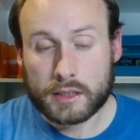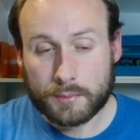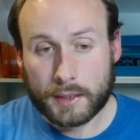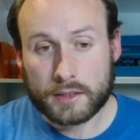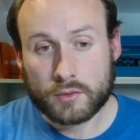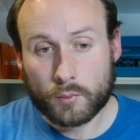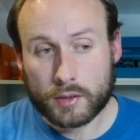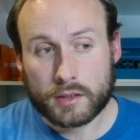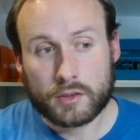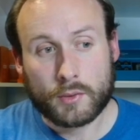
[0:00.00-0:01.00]
depends on
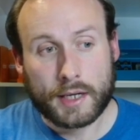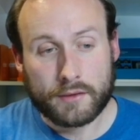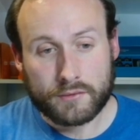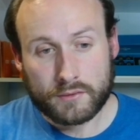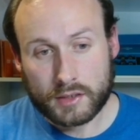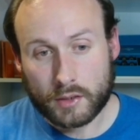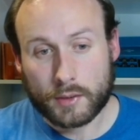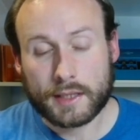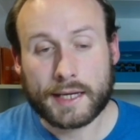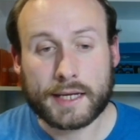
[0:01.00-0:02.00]
whether you have
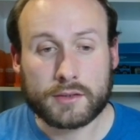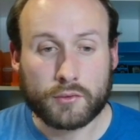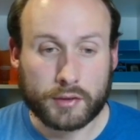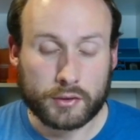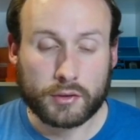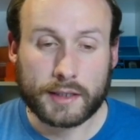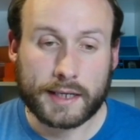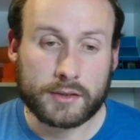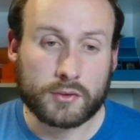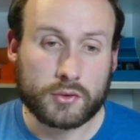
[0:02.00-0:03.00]
a land or a
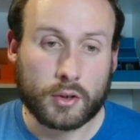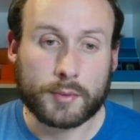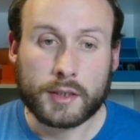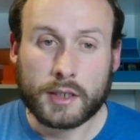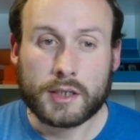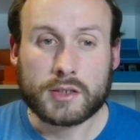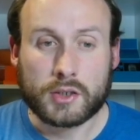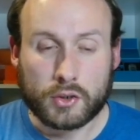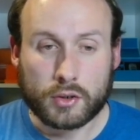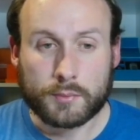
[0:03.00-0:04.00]
non-land on top.
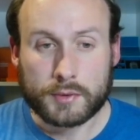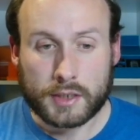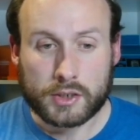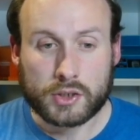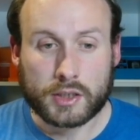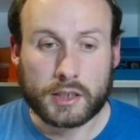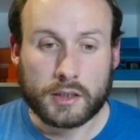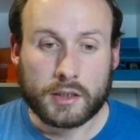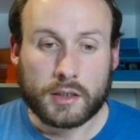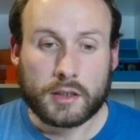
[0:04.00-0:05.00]
You could potentially
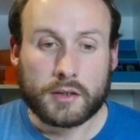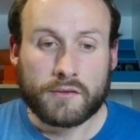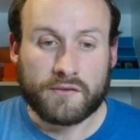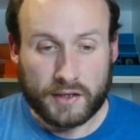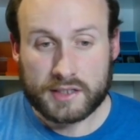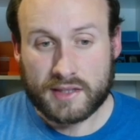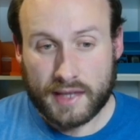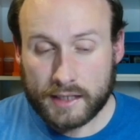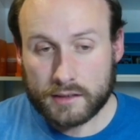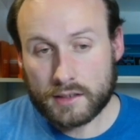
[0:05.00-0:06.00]
fix
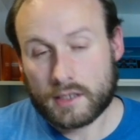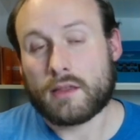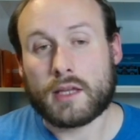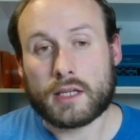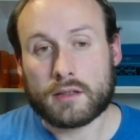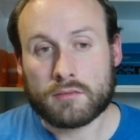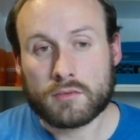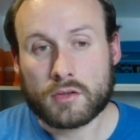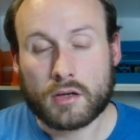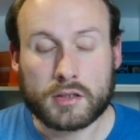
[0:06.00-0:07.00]
that and then
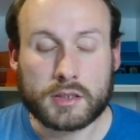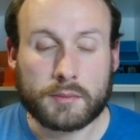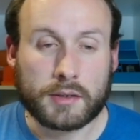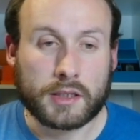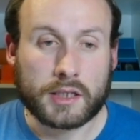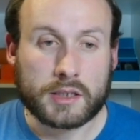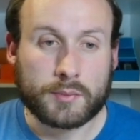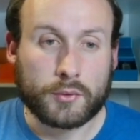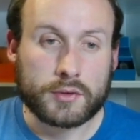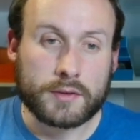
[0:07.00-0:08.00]
cast something that
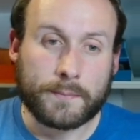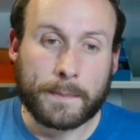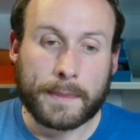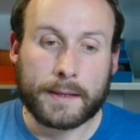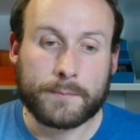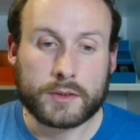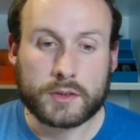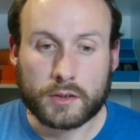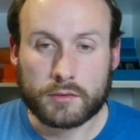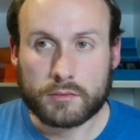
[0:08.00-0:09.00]
explores.
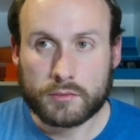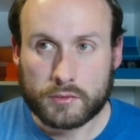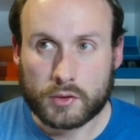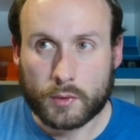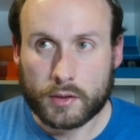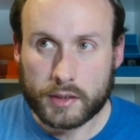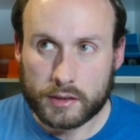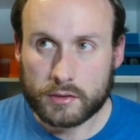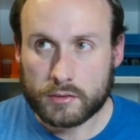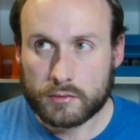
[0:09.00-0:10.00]
So you are
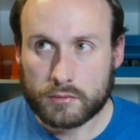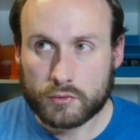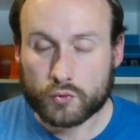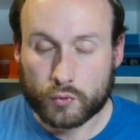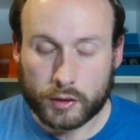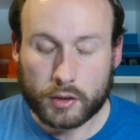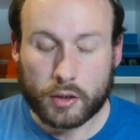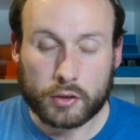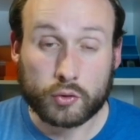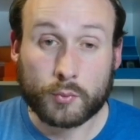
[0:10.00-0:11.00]
then drawing a
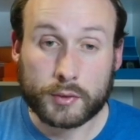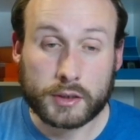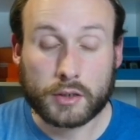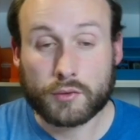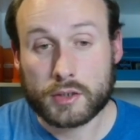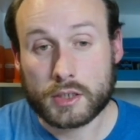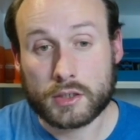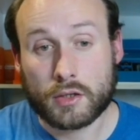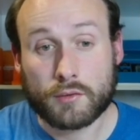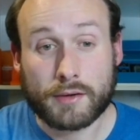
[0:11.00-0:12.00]
card or putting a creature
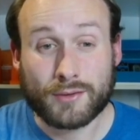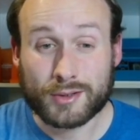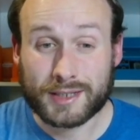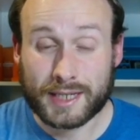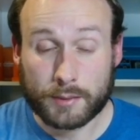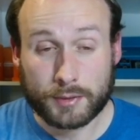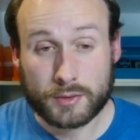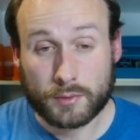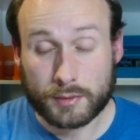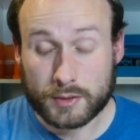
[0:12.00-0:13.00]
into the graveyard and getting a
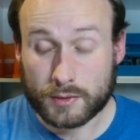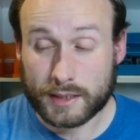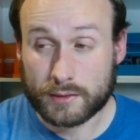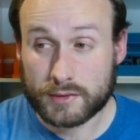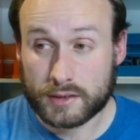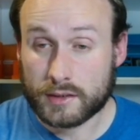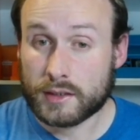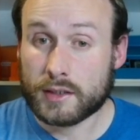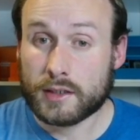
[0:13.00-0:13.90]
+1/+1 counter.